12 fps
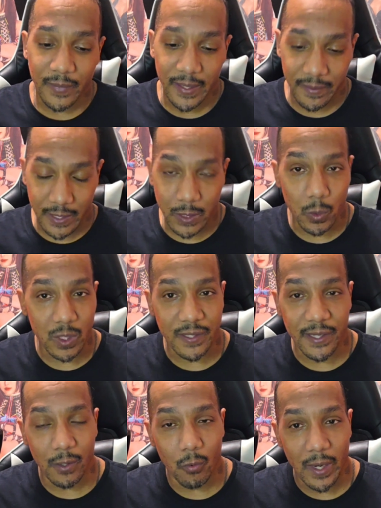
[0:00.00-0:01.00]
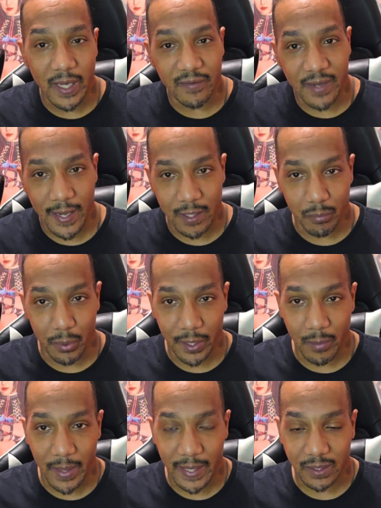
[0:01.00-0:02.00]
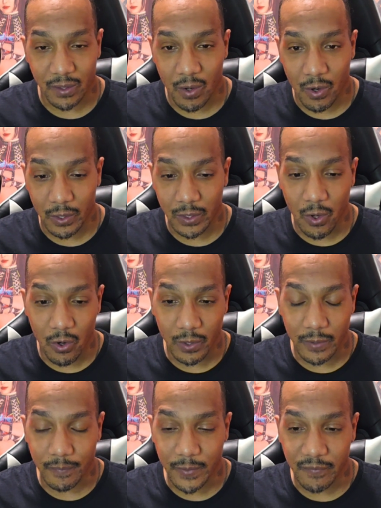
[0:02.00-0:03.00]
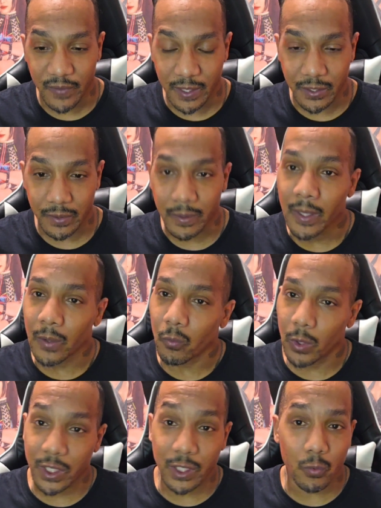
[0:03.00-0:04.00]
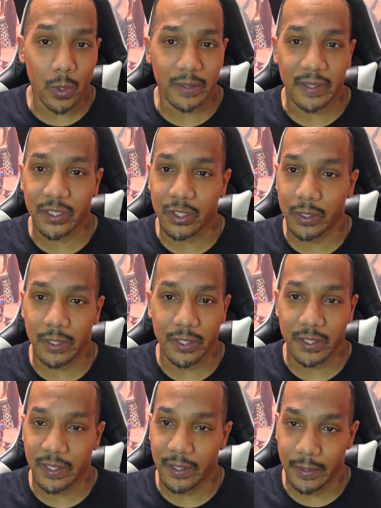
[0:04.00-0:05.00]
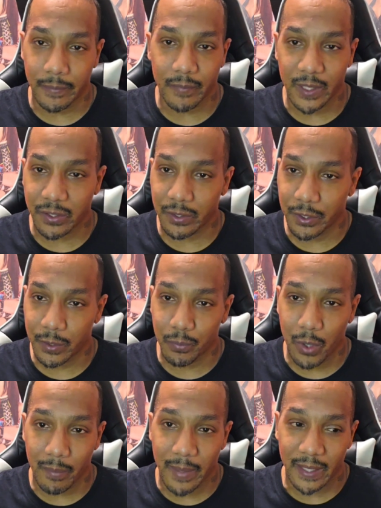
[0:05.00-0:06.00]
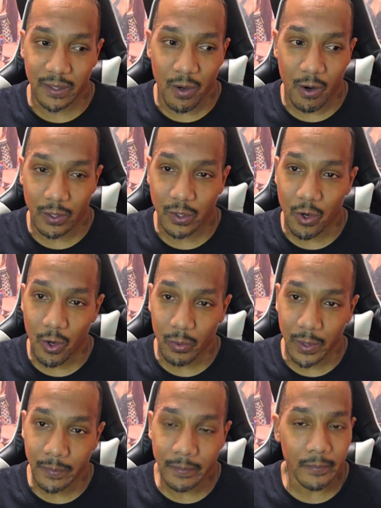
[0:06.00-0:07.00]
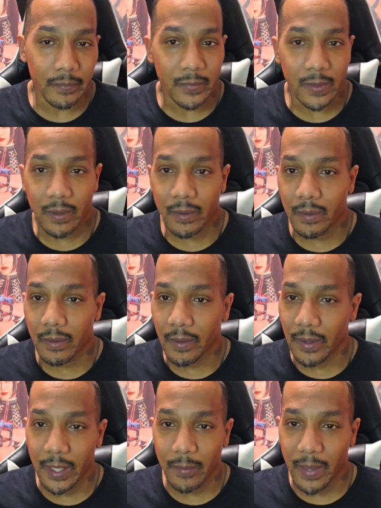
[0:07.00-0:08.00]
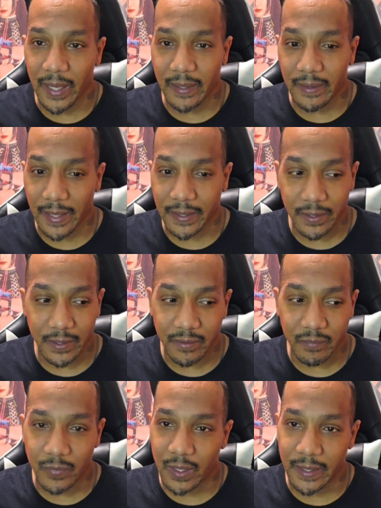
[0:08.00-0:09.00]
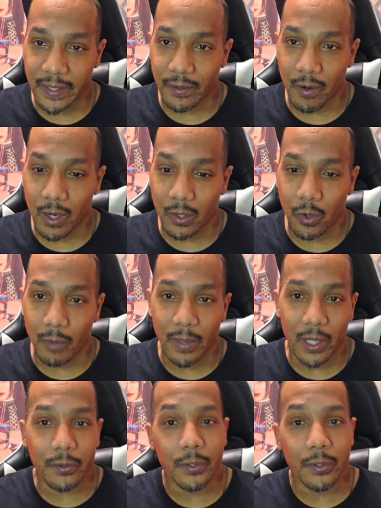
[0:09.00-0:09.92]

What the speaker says: And this was their way of kind of bringing back the hardcore division, which is what they should have just did. They should have just brought back the hardcore one and made like another hardcore belt.